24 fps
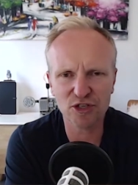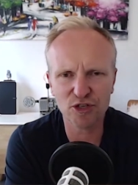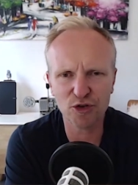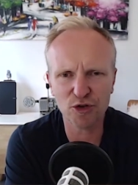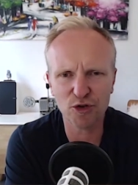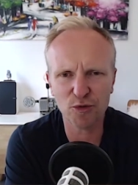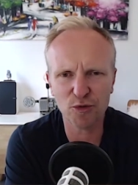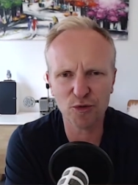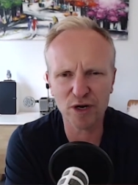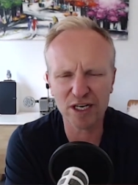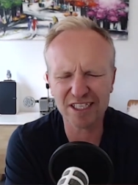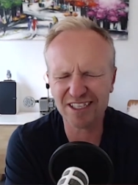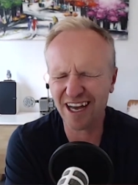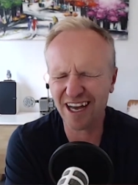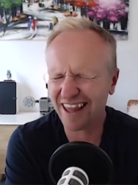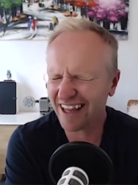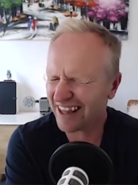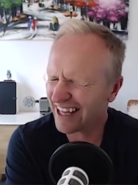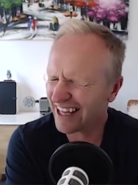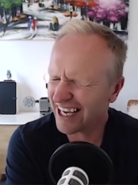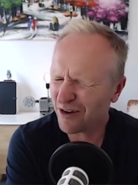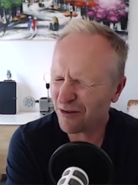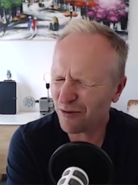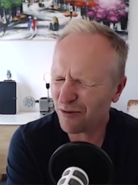to, which I
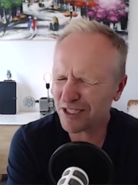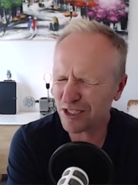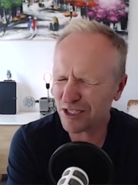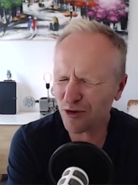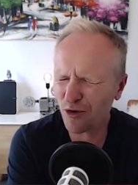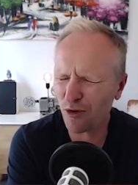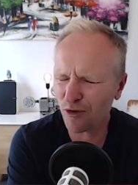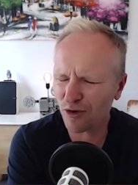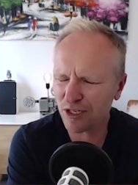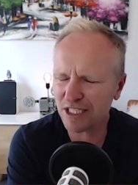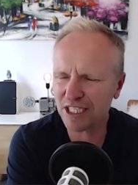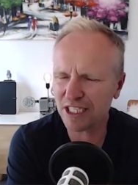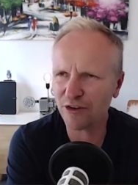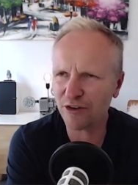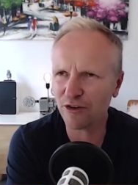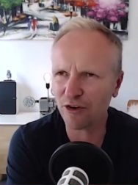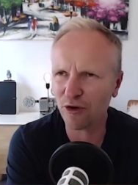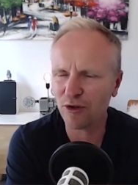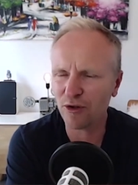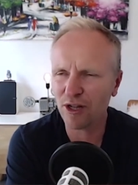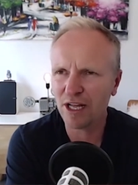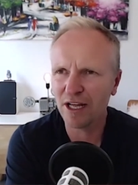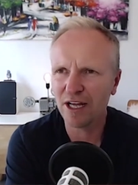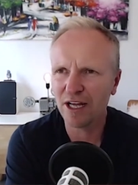think it was called
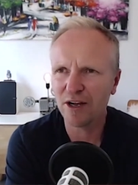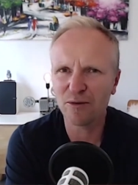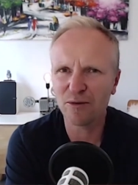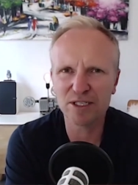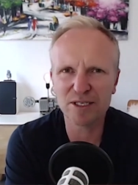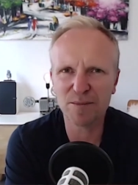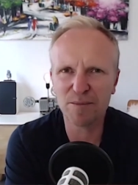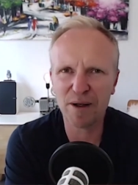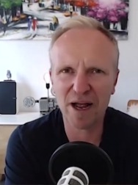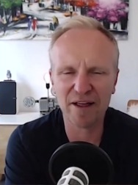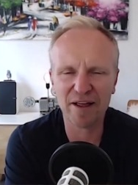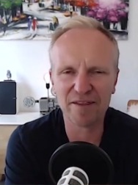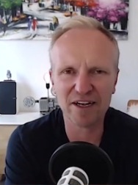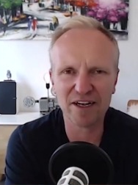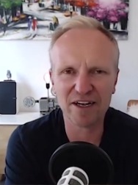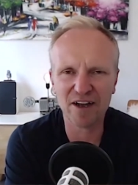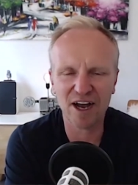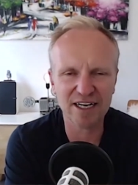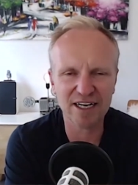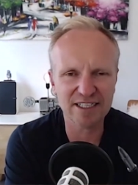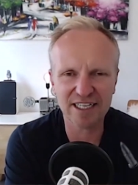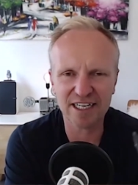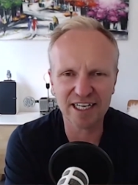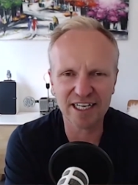Serial, was about the
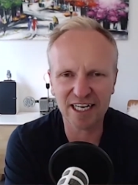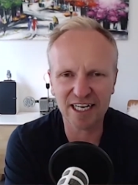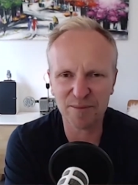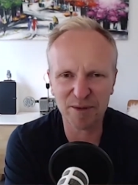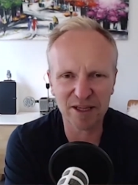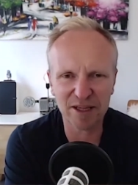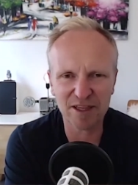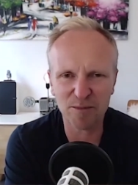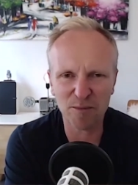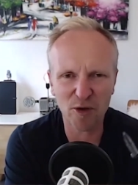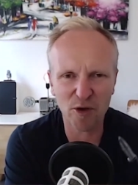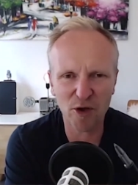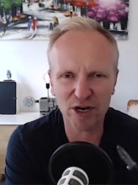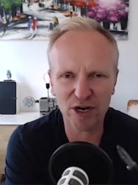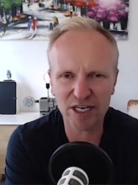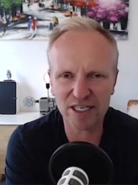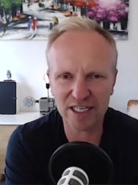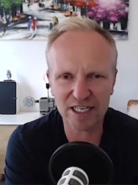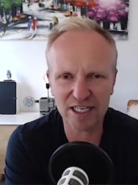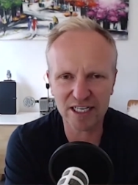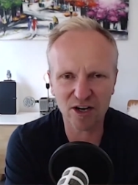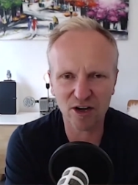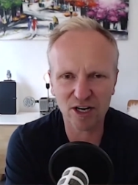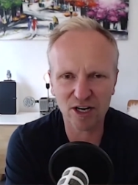guy did he commit the murder, did
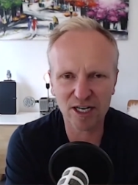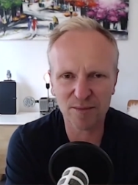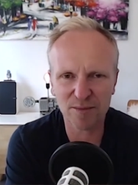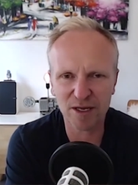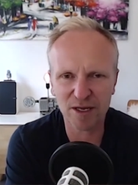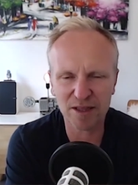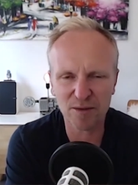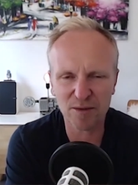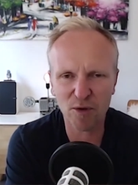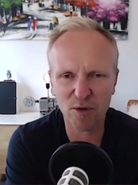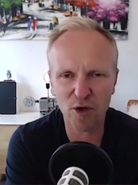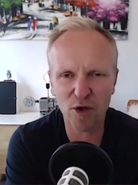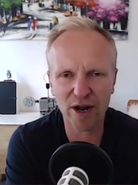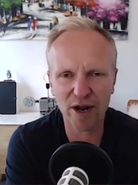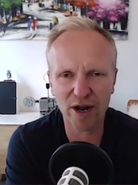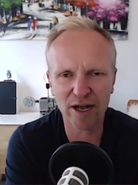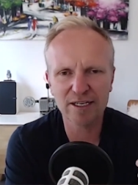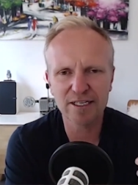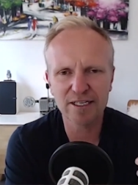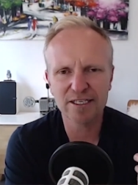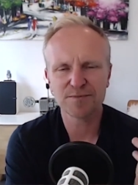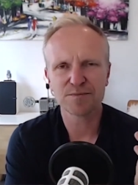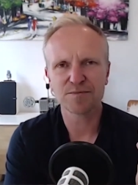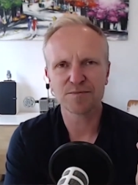he not commit the murder?
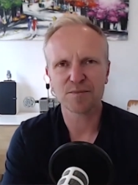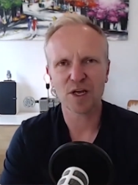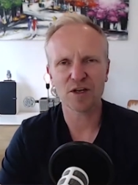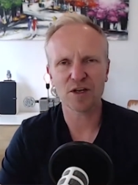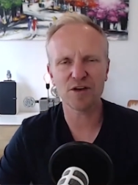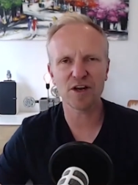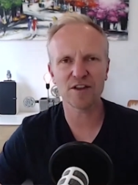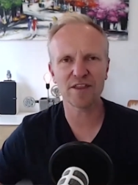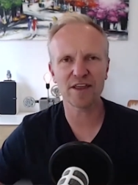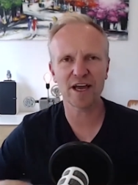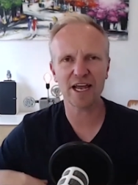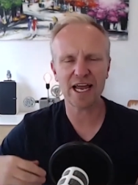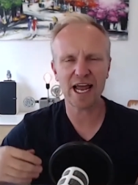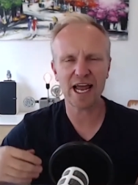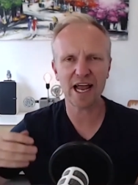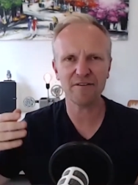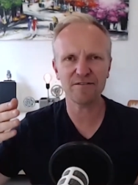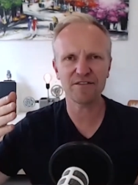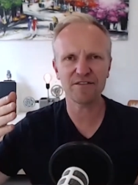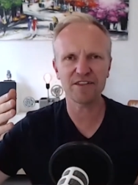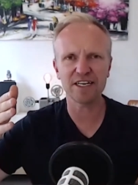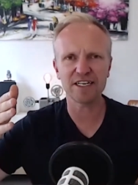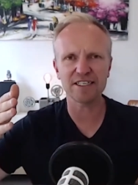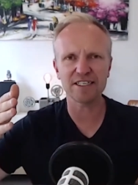You know, they
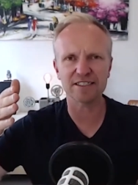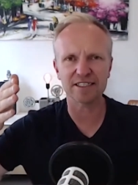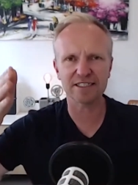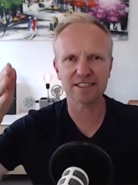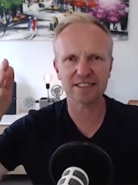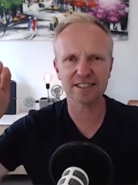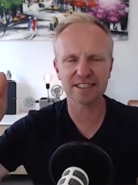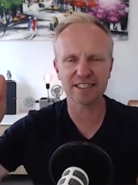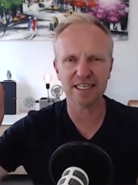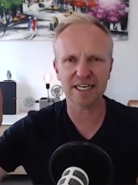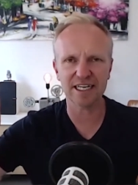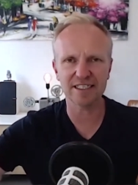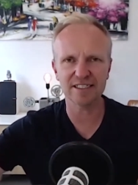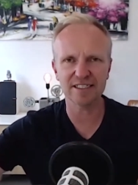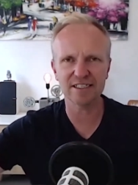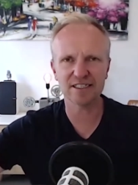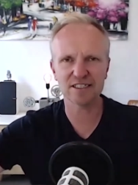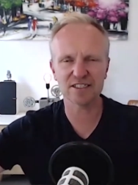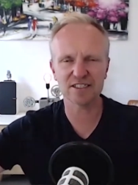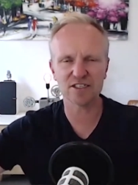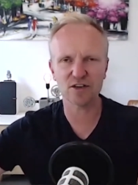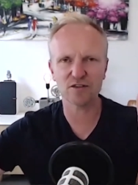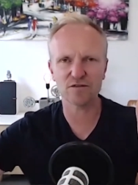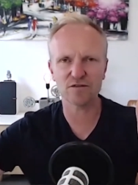have these
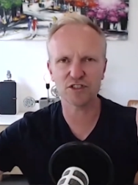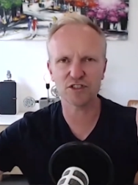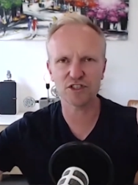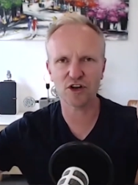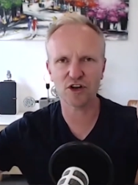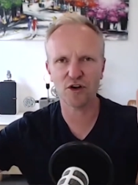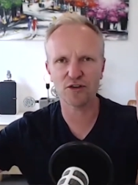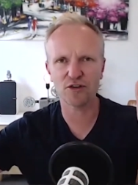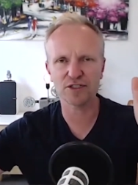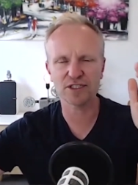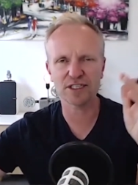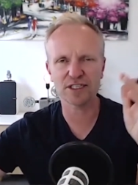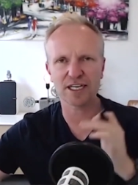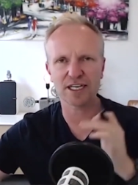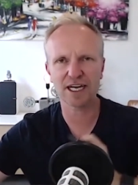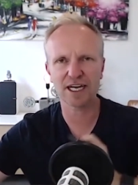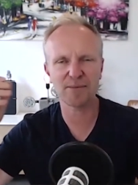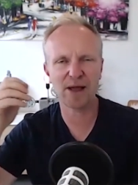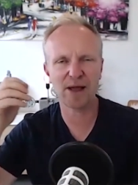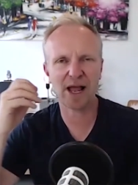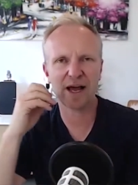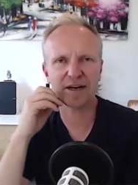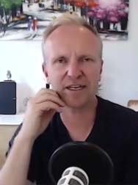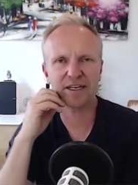seasons of shows that
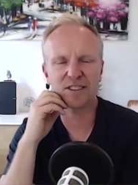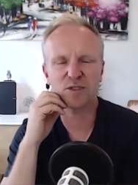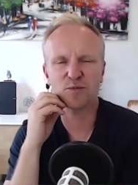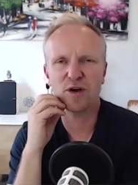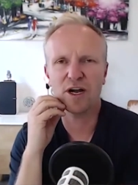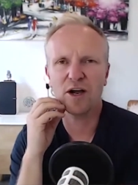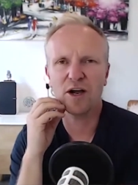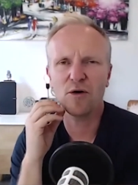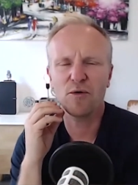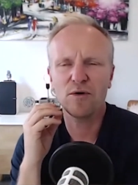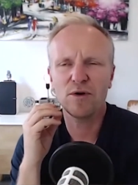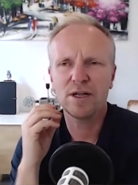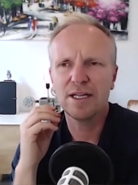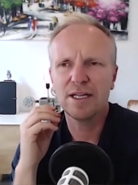come out as well.